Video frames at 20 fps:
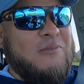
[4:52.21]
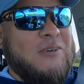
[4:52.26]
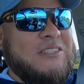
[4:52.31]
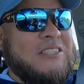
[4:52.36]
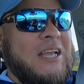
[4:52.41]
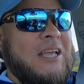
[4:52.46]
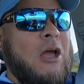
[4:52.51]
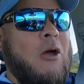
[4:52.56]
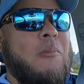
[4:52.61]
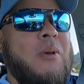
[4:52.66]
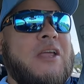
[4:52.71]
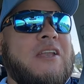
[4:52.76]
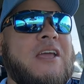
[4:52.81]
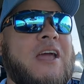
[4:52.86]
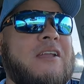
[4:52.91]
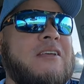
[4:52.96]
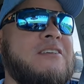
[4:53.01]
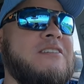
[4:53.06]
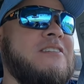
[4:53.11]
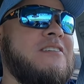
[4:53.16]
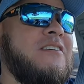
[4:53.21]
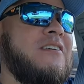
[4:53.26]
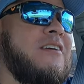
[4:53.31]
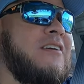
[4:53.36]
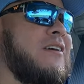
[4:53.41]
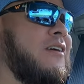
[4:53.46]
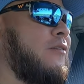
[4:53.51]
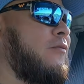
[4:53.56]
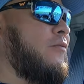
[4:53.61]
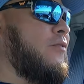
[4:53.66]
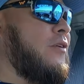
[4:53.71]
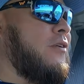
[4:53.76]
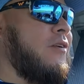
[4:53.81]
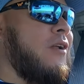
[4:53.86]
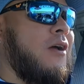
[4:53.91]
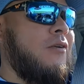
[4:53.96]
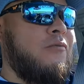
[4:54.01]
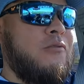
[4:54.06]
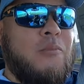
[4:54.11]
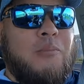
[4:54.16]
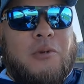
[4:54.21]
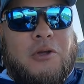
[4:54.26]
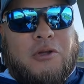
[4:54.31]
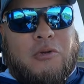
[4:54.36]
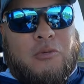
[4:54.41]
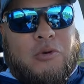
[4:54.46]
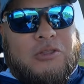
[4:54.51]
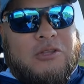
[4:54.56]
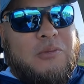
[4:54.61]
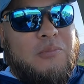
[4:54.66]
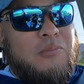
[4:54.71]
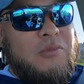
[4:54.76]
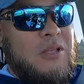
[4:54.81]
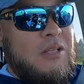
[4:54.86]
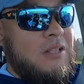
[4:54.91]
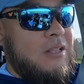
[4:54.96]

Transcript: But check out Bait Daddies uh, if you're not familiar with them.